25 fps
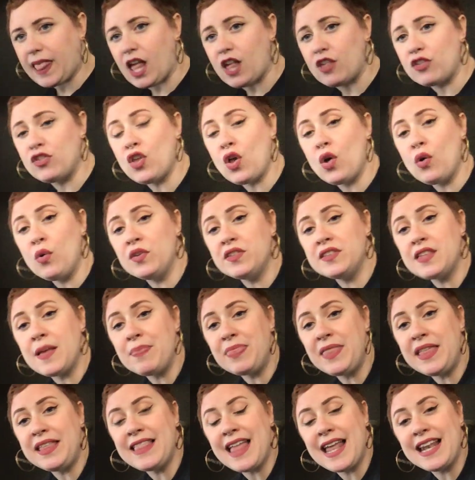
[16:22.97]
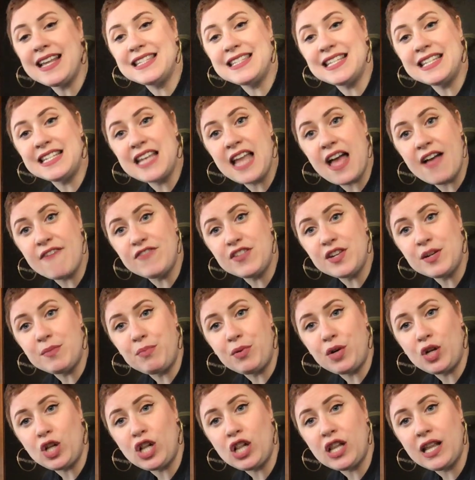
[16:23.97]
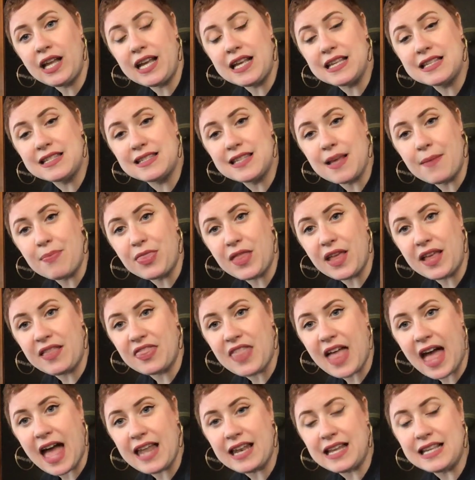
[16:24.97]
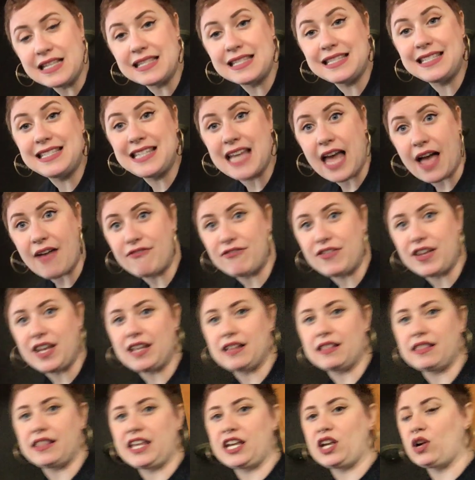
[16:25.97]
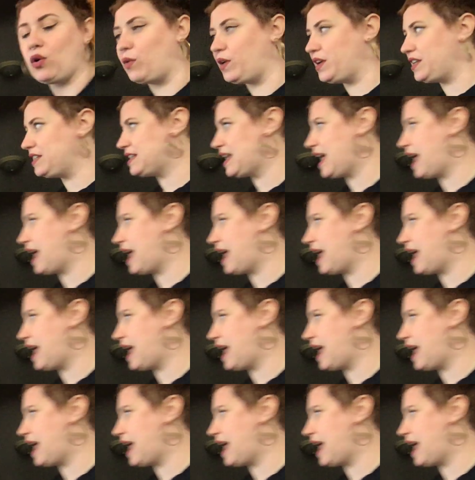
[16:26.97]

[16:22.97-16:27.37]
So something that is inevitable is something that is definitely going to